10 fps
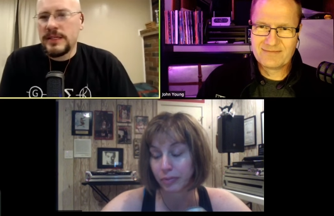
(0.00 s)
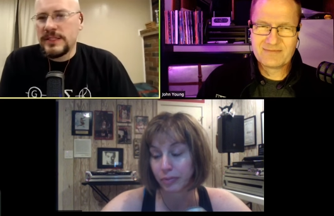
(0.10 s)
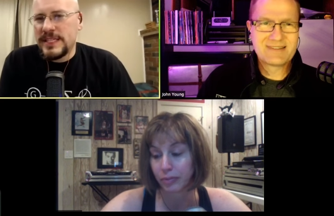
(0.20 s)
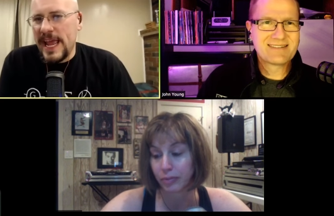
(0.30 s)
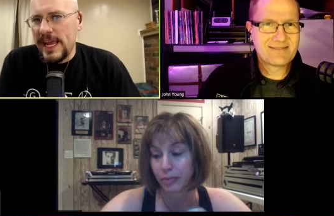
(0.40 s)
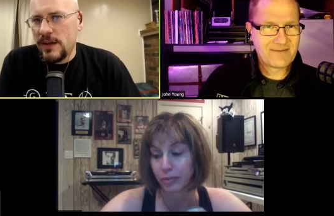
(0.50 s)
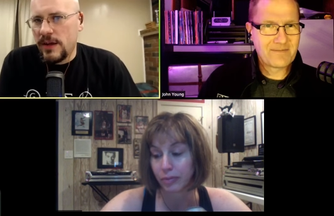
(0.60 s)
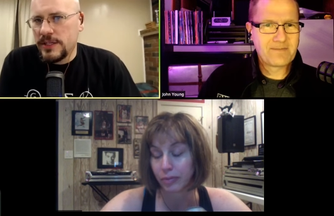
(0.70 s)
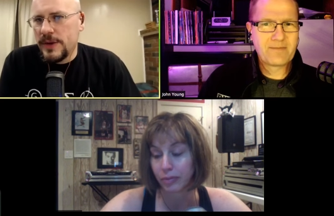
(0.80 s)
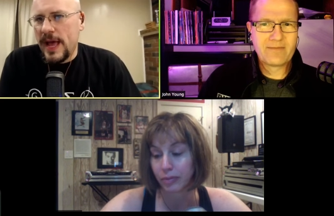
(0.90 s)
Speaker 1: Day
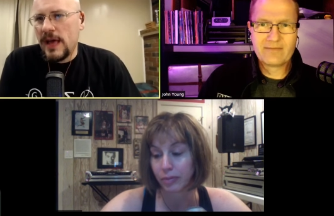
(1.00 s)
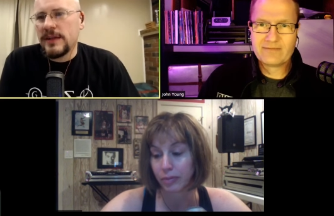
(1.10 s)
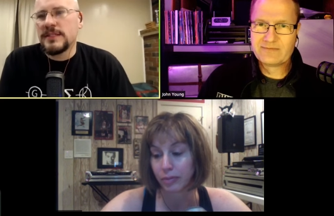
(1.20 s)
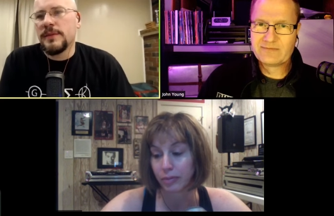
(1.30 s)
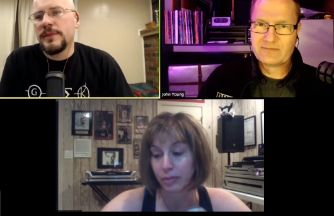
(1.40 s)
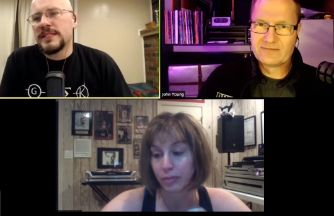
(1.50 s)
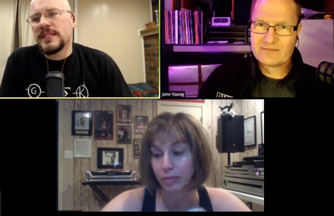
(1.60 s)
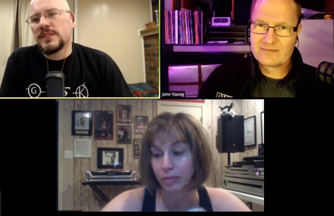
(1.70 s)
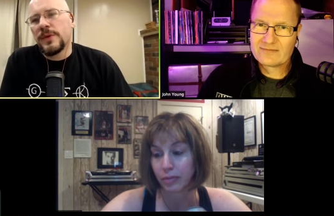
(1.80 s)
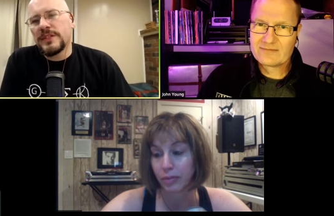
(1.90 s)
called you out on something. He
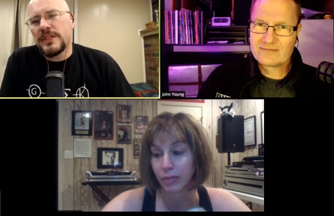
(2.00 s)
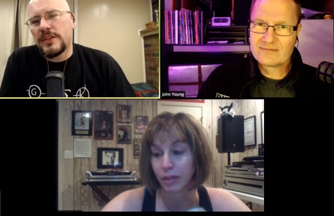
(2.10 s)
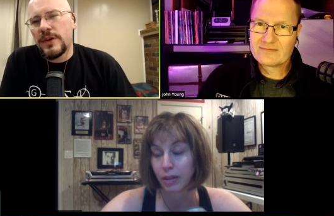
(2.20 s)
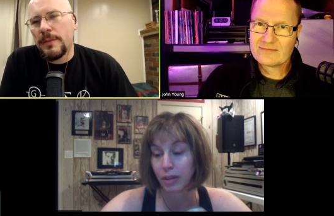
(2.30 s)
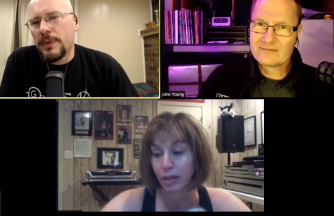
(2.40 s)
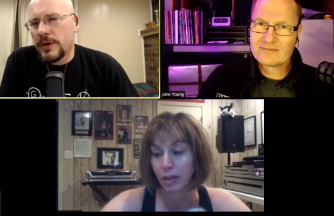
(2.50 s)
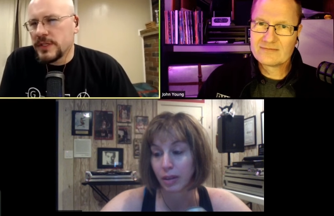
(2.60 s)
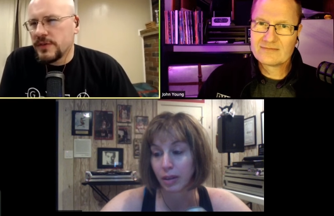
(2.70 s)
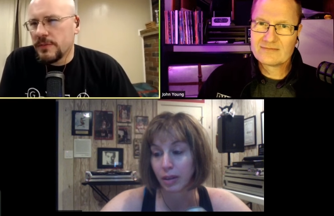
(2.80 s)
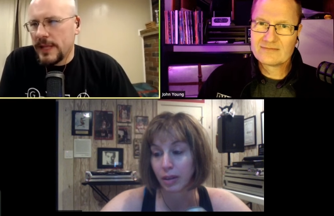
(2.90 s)
says, "Wasn't there a
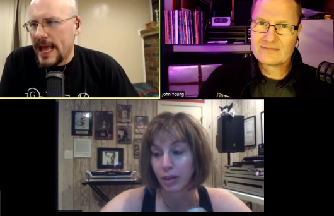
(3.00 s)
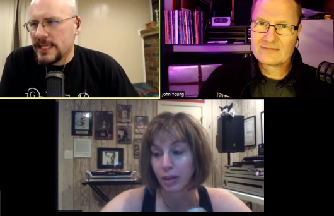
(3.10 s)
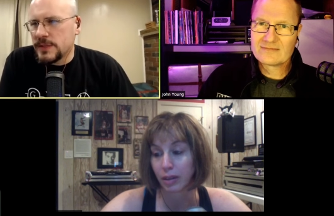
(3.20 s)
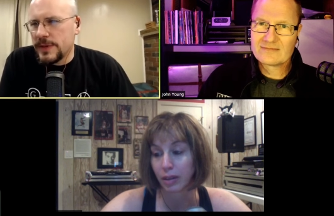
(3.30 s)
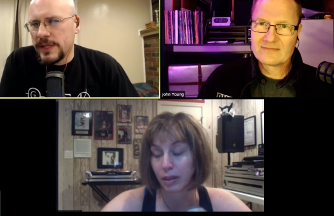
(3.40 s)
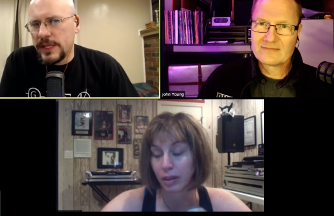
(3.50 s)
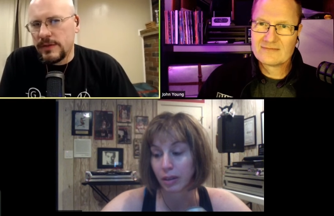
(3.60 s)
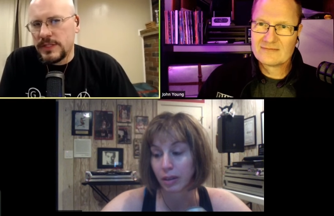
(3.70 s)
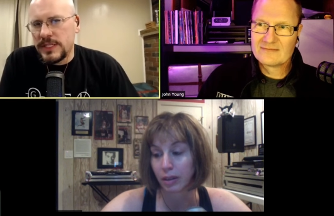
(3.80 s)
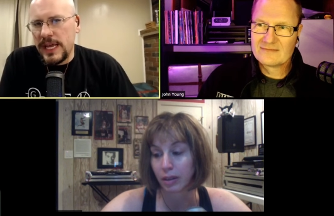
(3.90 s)
bonus from last week that
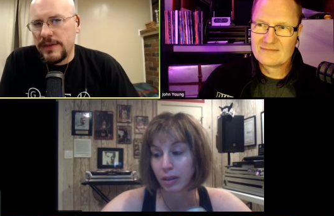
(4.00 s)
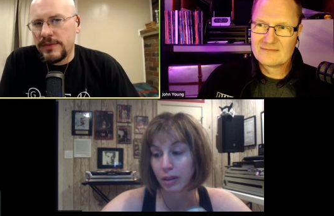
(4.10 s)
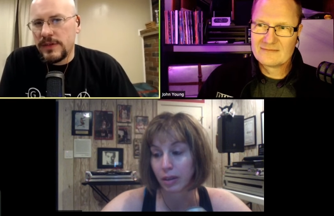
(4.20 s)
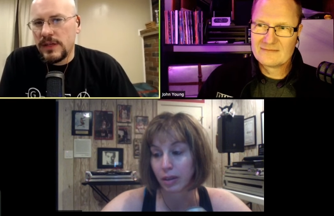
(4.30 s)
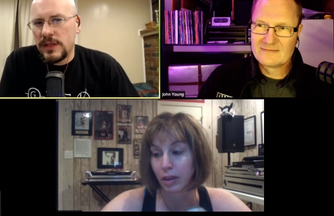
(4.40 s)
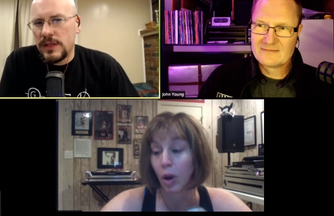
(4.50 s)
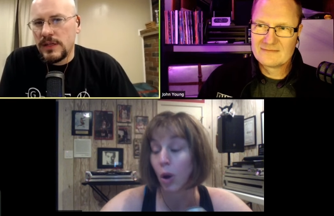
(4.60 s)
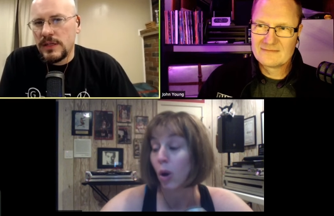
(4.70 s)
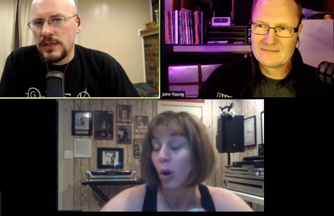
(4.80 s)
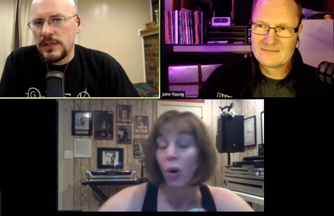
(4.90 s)
you saved?"
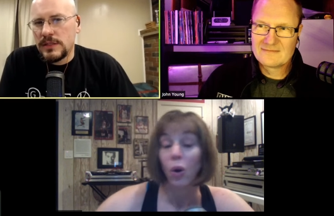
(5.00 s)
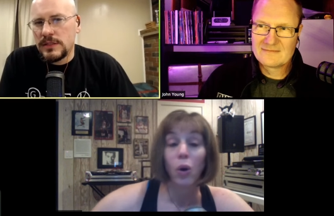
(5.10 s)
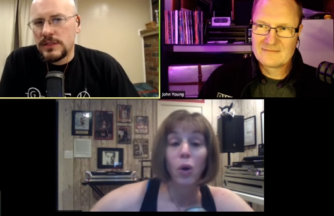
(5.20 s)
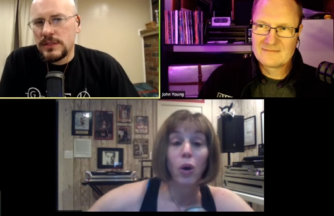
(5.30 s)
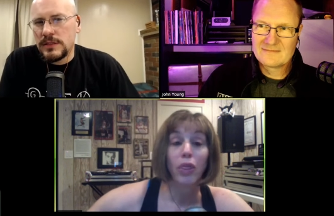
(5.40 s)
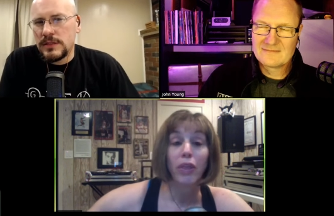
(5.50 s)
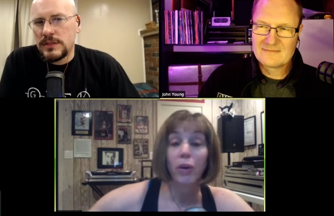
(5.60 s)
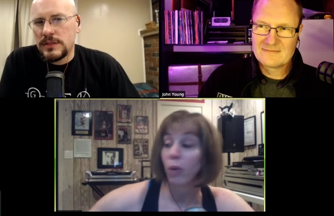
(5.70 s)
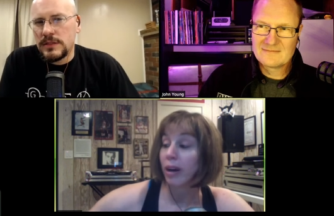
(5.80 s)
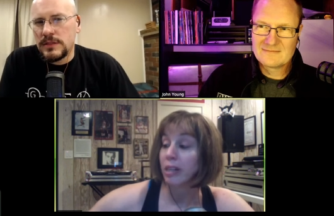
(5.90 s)
Speaker 2: There
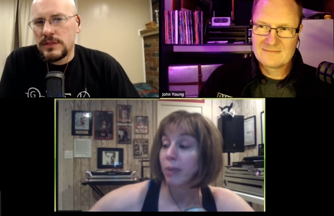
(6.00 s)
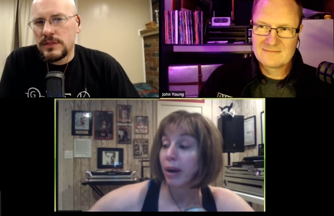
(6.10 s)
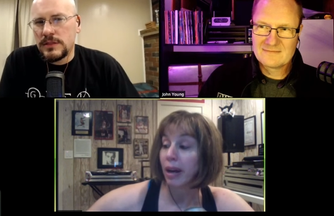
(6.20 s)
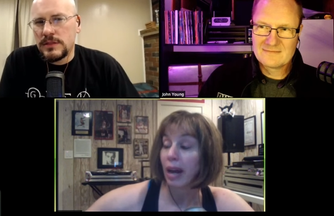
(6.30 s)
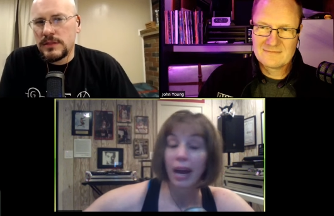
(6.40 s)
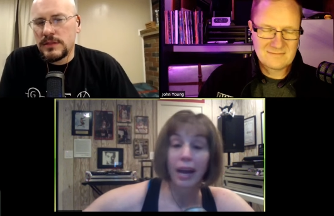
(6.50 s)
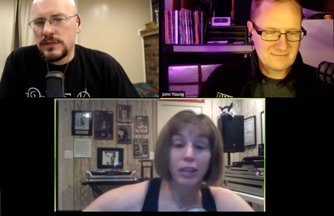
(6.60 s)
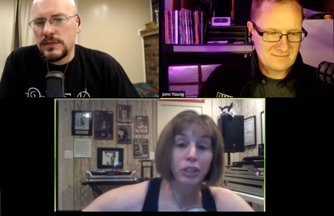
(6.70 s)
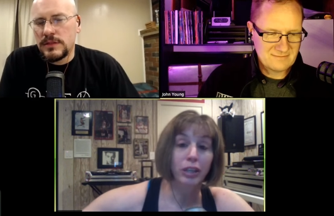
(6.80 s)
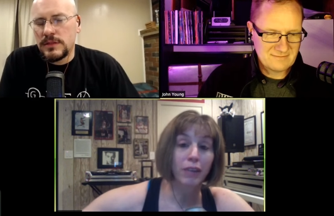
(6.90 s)
was, but I
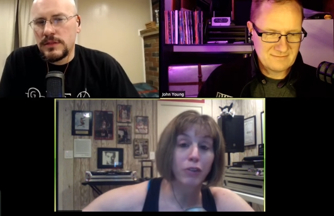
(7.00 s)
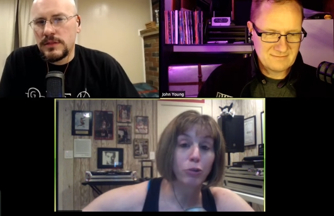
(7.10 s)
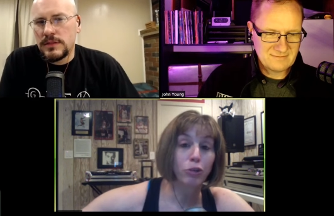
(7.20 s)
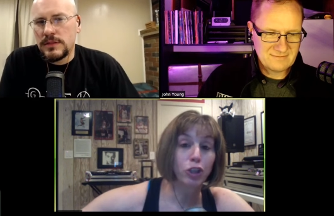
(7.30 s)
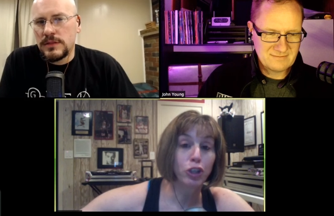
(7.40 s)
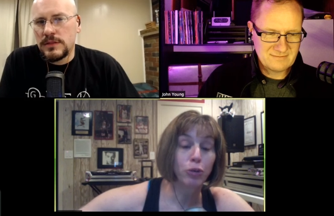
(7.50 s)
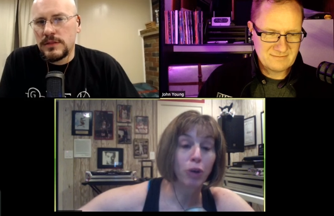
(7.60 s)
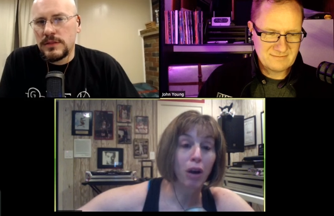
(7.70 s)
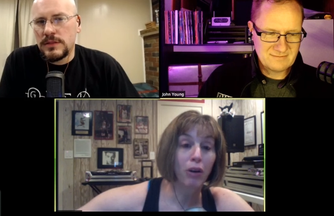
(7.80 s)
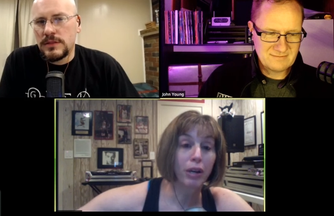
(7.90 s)
actually gave you 2
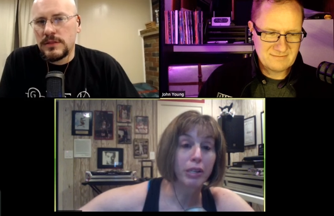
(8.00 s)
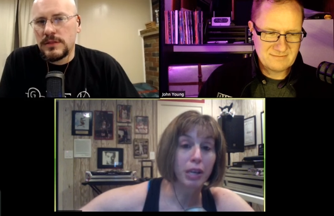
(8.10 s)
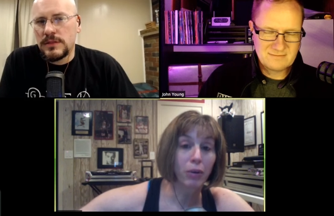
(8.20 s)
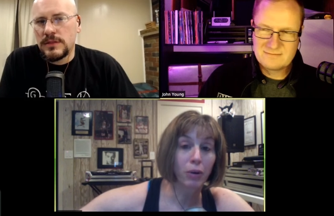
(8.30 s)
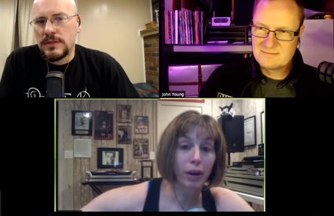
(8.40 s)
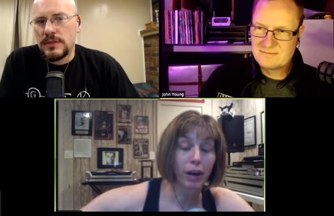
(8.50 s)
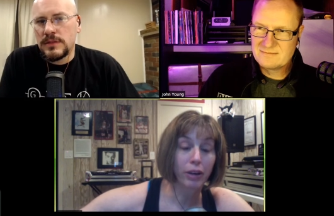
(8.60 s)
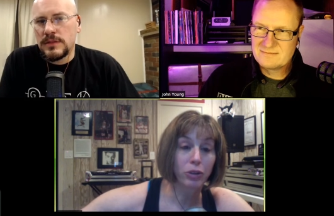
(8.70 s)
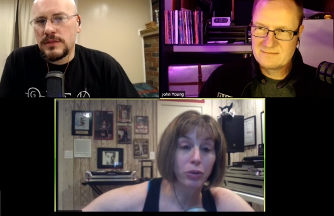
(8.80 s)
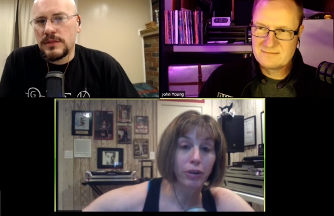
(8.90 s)
artists that were going on
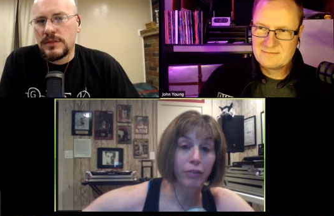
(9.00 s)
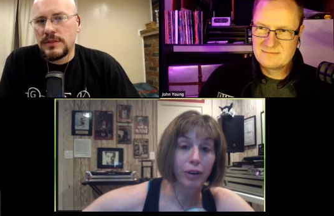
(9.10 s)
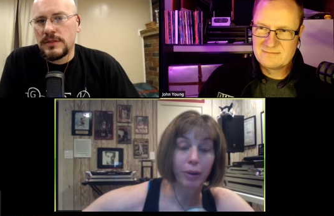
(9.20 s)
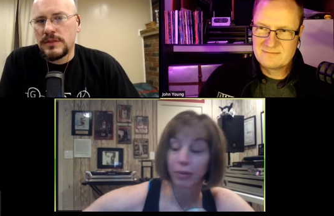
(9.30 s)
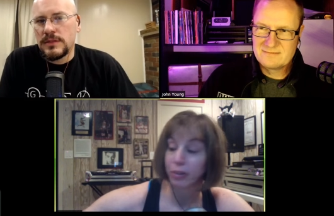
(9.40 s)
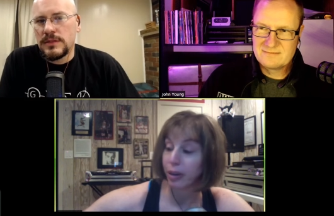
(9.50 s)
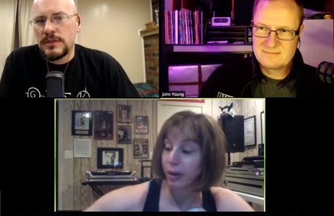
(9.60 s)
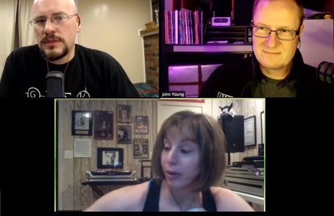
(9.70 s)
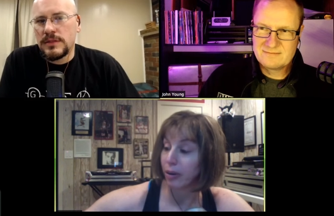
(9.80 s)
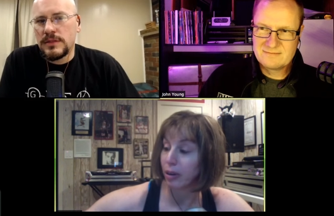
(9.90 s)
tour for
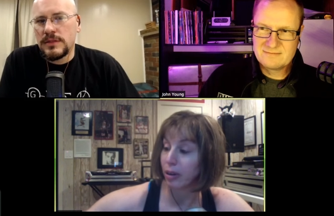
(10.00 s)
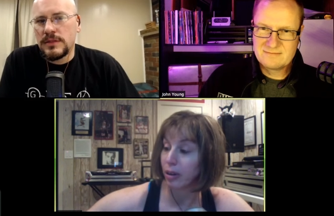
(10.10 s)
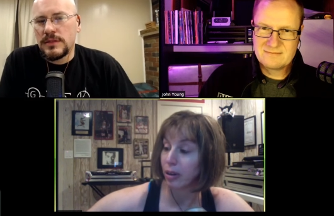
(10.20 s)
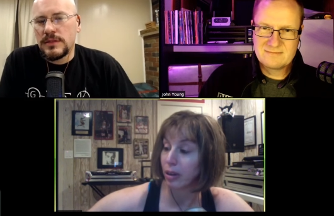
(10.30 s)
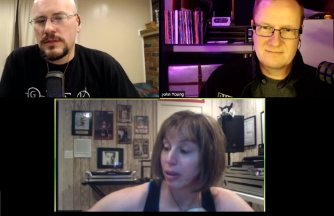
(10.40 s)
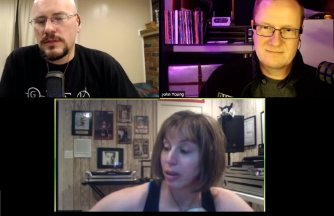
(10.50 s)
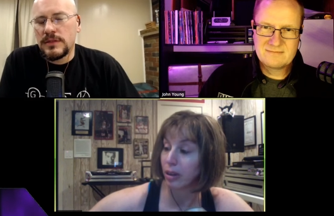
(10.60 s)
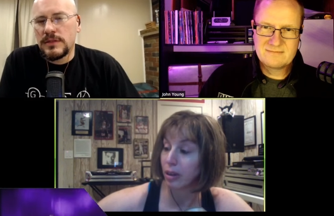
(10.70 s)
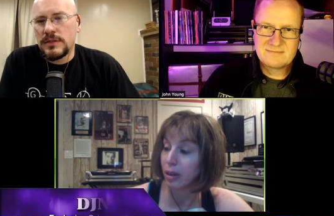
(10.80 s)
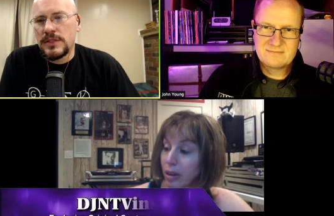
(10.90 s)
#2.
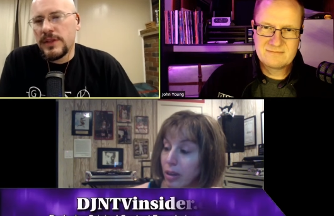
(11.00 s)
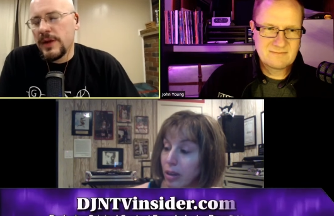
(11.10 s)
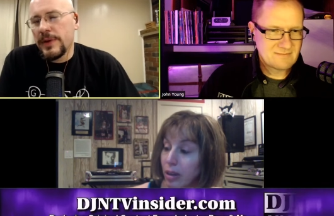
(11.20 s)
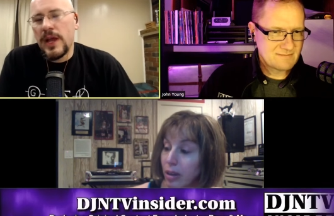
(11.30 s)
Speaker 1: So there we